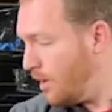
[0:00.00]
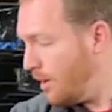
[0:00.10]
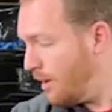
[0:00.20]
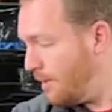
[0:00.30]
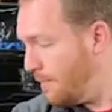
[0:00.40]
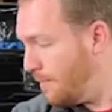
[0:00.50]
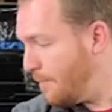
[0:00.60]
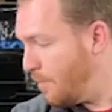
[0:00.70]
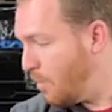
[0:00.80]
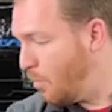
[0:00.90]
One
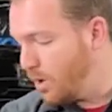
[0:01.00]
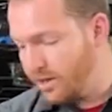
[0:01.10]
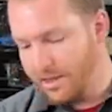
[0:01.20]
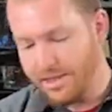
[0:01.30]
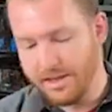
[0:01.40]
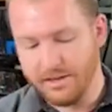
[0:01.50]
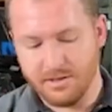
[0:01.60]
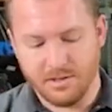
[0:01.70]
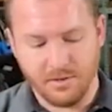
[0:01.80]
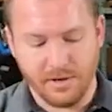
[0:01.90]
of the
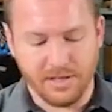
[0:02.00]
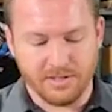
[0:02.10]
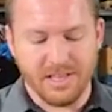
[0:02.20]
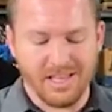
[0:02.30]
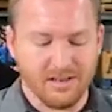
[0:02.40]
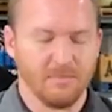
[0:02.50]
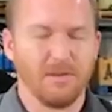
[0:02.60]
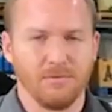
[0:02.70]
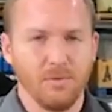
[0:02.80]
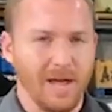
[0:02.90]
things, or I guess
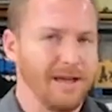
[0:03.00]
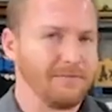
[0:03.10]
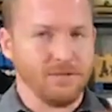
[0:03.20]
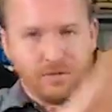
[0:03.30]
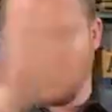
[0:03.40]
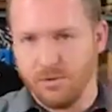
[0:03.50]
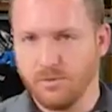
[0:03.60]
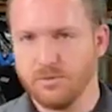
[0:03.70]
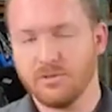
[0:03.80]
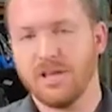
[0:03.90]
if you have
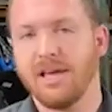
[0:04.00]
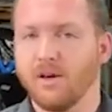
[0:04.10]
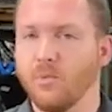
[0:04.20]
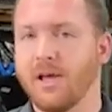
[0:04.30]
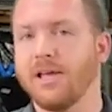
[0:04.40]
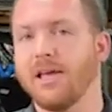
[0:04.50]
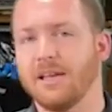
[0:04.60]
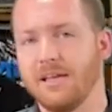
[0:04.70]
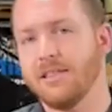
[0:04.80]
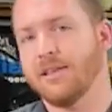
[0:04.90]
to take away
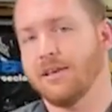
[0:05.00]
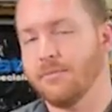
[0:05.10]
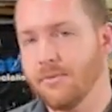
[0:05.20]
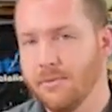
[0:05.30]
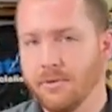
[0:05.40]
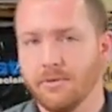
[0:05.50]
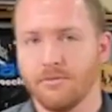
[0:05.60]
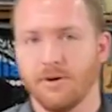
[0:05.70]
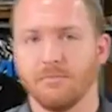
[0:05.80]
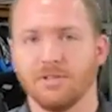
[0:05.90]
anything
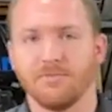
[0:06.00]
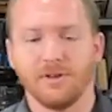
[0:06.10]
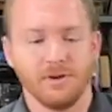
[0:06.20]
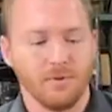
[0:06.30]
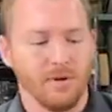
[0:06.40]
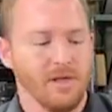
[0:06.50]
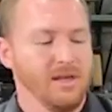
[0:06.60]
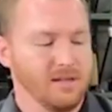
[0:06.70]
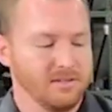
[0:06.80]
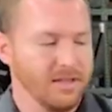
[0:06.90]
from this video,
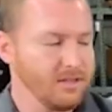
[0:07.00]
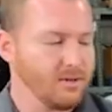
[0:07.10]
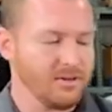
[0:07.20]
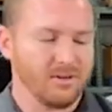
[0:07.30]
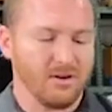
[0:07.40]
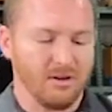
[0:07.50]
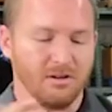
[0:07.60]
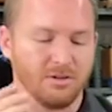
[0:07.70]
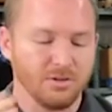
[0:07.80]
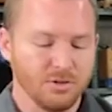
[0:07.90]
is that there
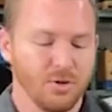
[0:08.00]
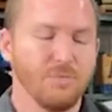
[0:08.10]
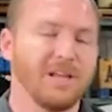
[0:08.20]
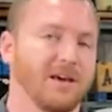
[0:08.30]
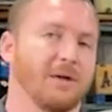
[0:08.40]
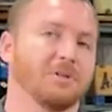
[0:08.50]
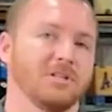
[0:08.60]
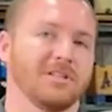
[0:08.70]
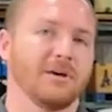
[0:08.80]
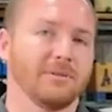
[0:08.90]
are so many
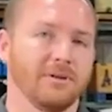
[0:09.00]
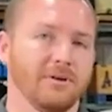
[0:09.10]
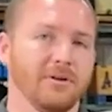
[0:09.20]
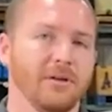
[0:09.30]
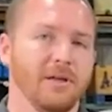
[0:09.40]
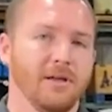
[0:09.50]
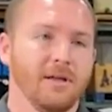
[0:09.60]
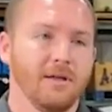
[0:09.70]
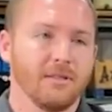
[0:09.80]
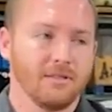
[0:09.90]
options out there.
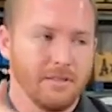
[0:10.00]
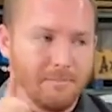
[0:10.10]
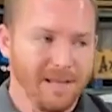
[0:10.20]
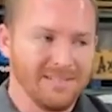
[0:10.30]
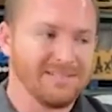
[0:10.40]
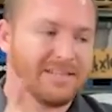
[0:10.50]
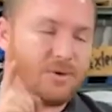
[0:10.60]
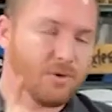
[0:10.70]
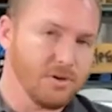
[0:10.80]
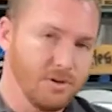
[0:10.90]
The best thing
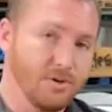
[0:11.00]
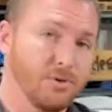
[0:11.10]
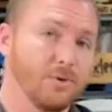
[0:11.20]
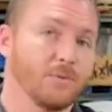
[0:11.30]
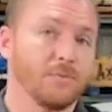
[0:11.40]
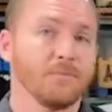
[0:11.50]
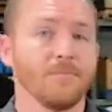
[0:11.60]
you can do